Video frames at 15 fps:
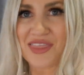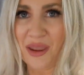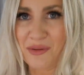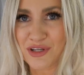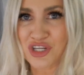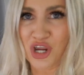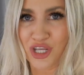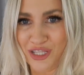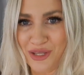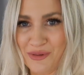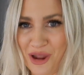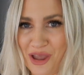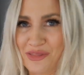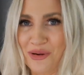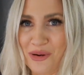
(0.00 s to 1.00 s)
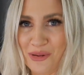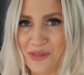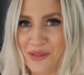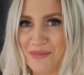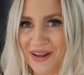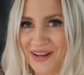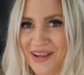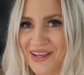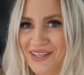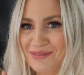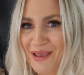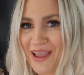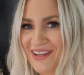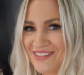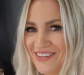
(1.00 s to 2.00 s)
They were totally worth all the money I
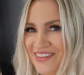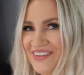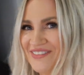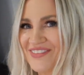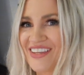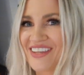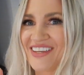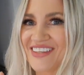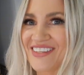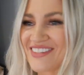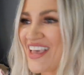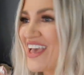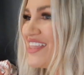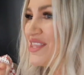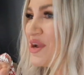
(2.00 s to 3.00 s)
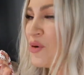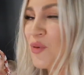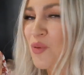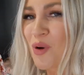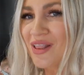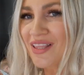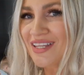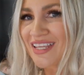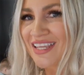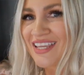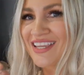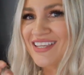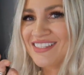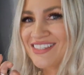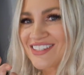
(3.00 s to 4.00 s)
spent on them because the quality
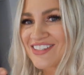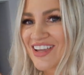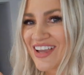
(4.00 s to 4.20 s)
on, is